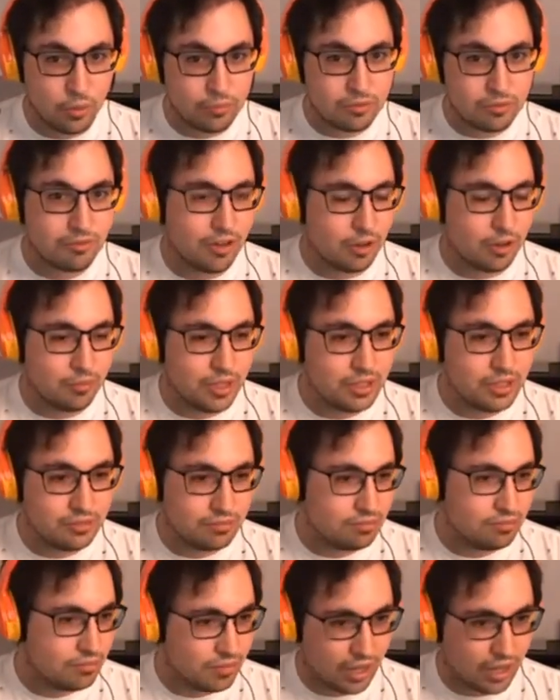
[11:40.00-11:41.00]
web
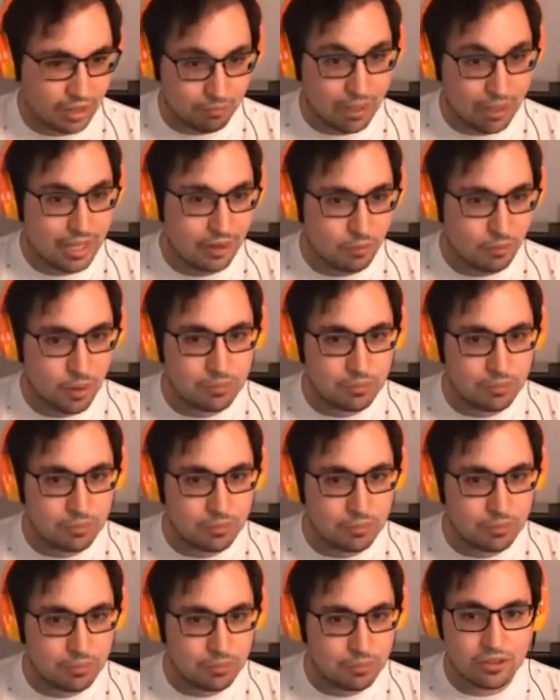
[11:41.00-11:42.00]
development, like making a
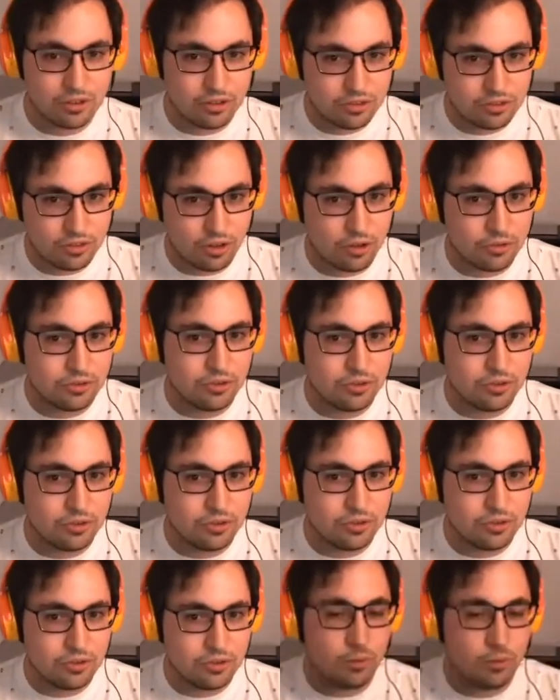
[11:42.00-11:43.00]
website, but there's also
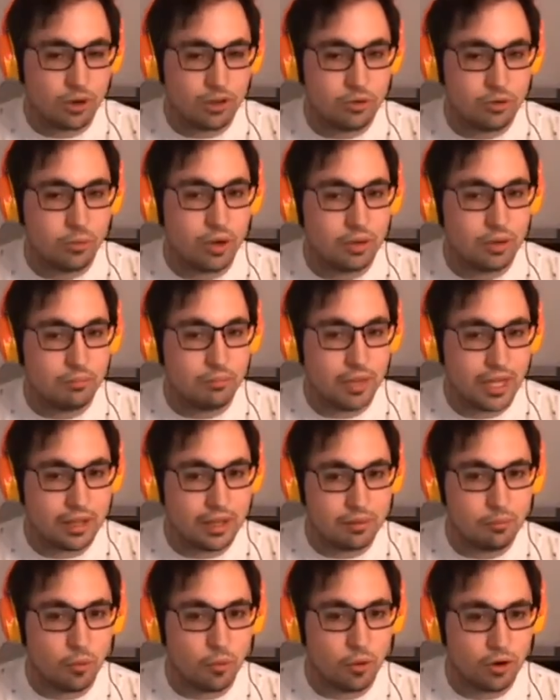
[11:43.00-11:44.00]
the side where you want to
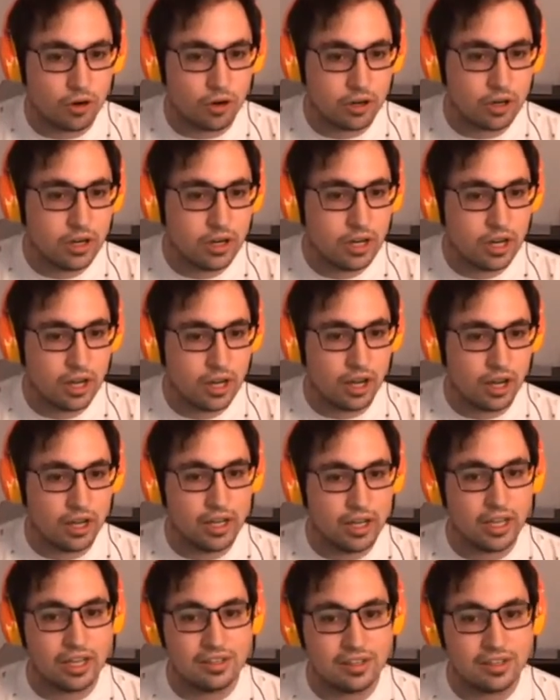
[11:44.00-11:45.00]
make more
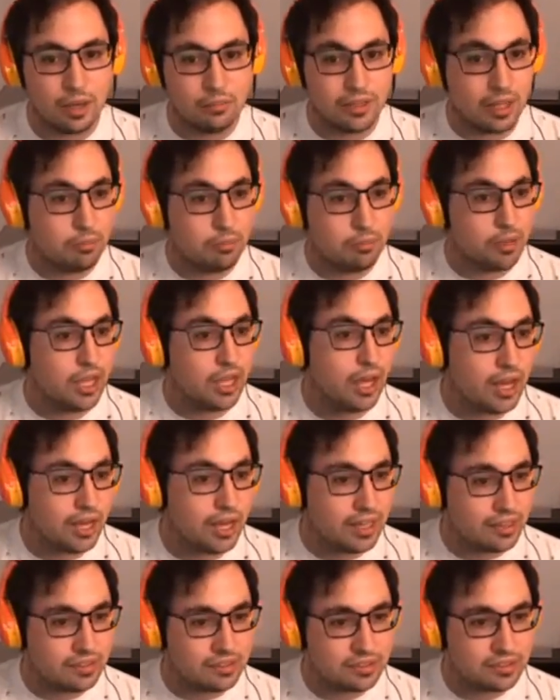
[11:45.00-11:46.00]
in-depth
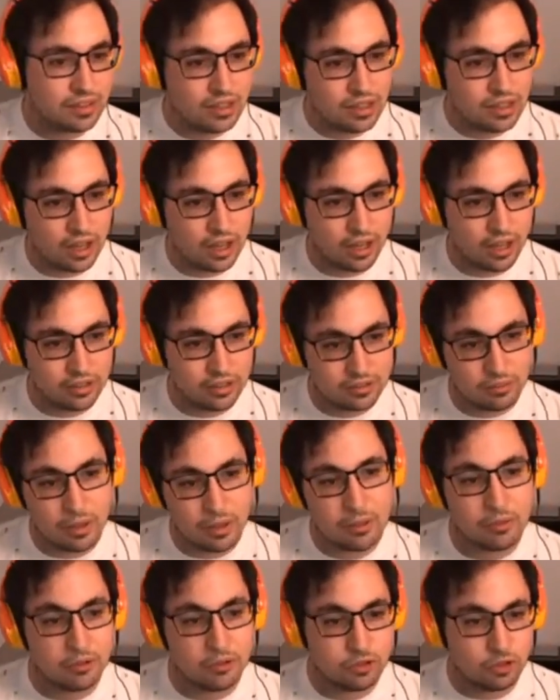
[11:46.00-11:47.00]
APIs to
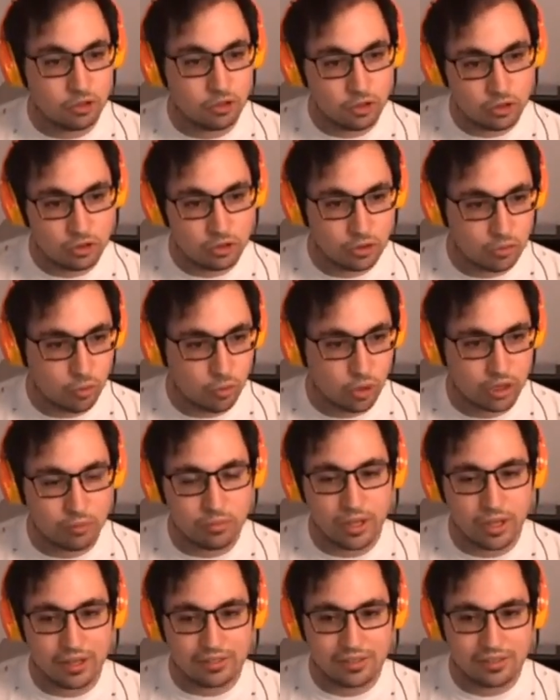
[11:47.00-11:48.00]
be able to do more
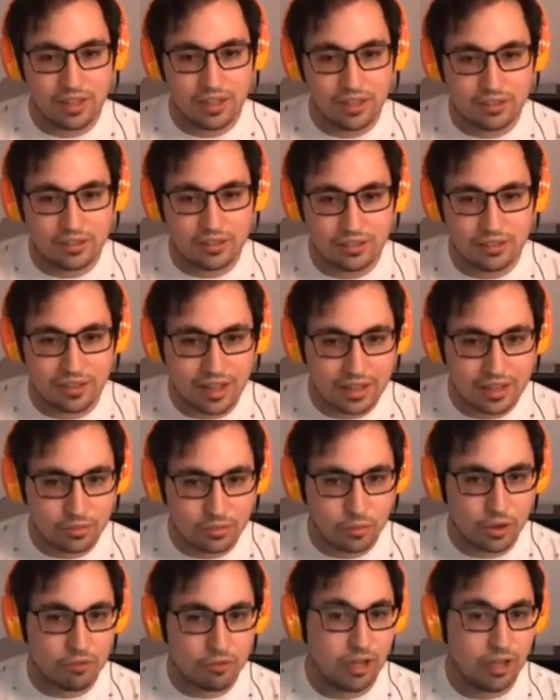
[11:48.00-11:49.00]
complex things, and
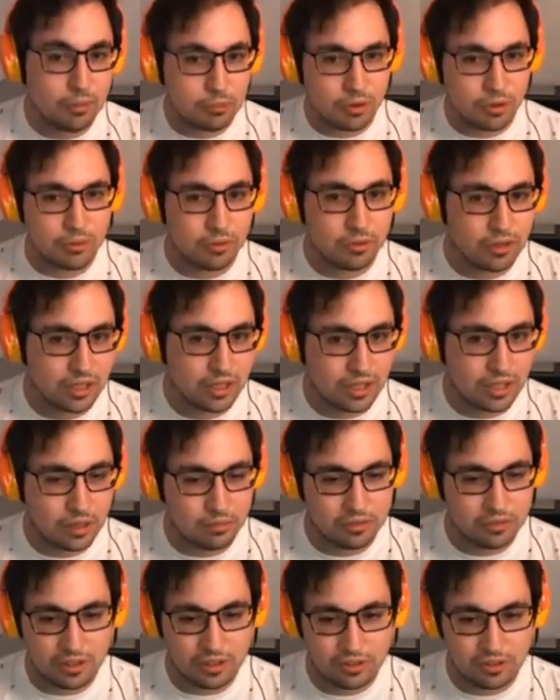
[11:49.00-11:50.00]
that's where Vapor really
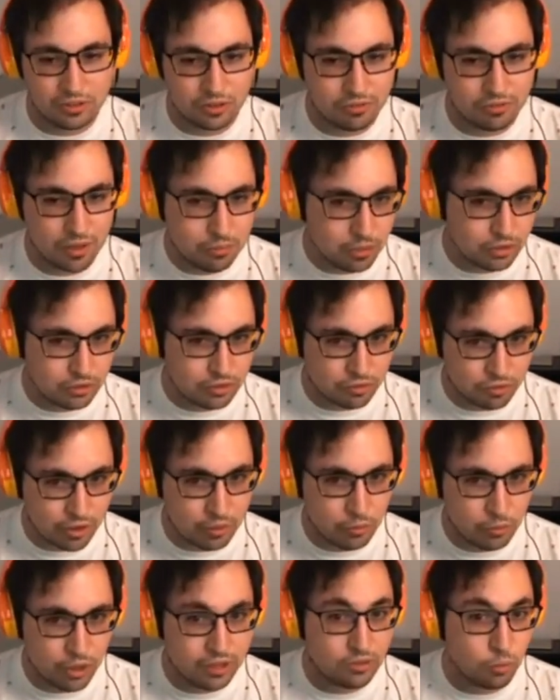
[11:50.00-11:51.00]
comes in. So Vapor
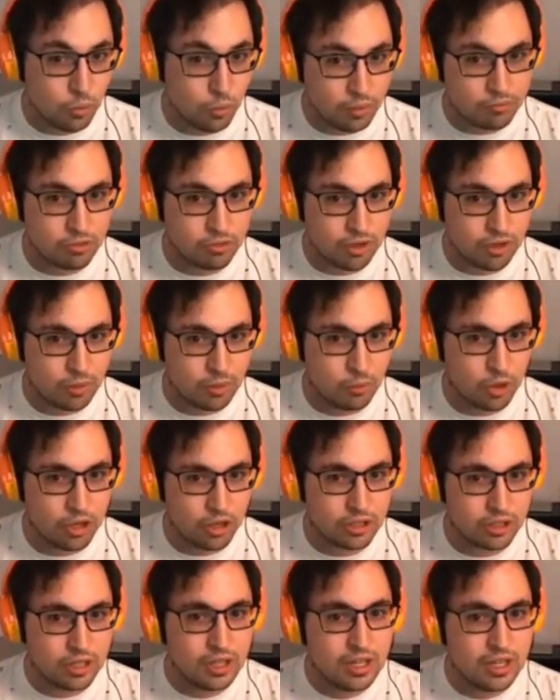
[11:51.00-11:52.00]
is a web
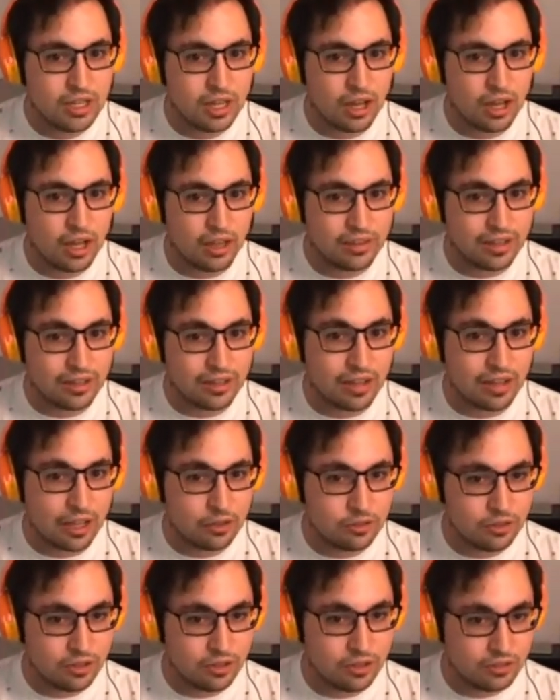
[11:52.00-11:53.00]
framework that
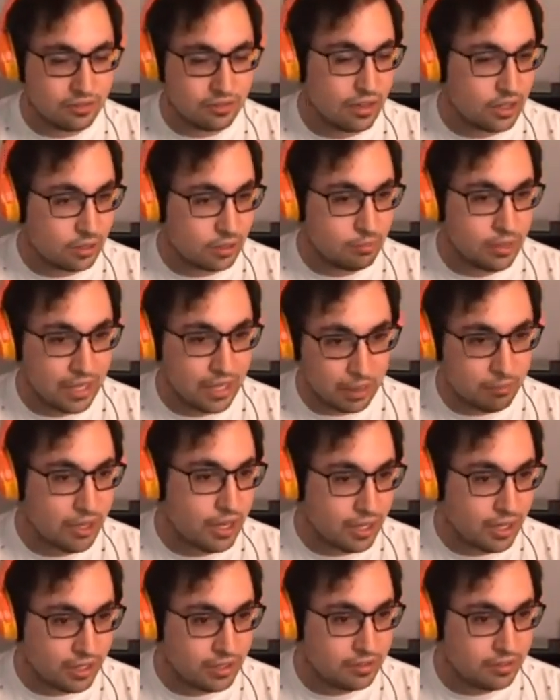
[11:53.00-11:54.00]
allows you to set up an
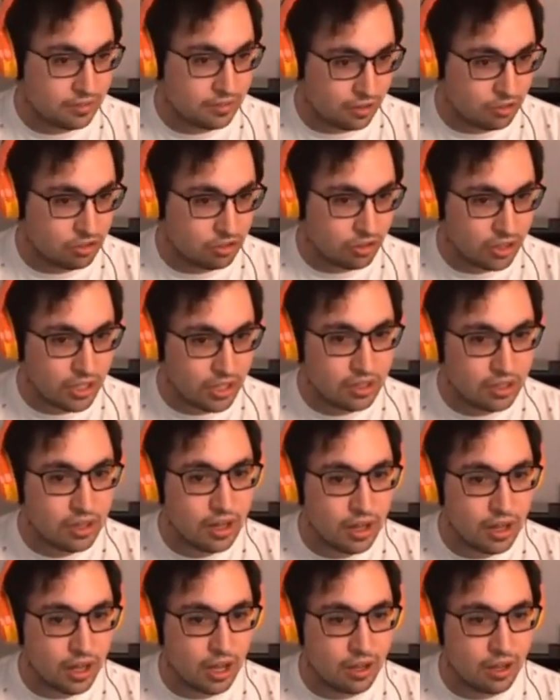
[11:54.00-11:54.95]
API essentially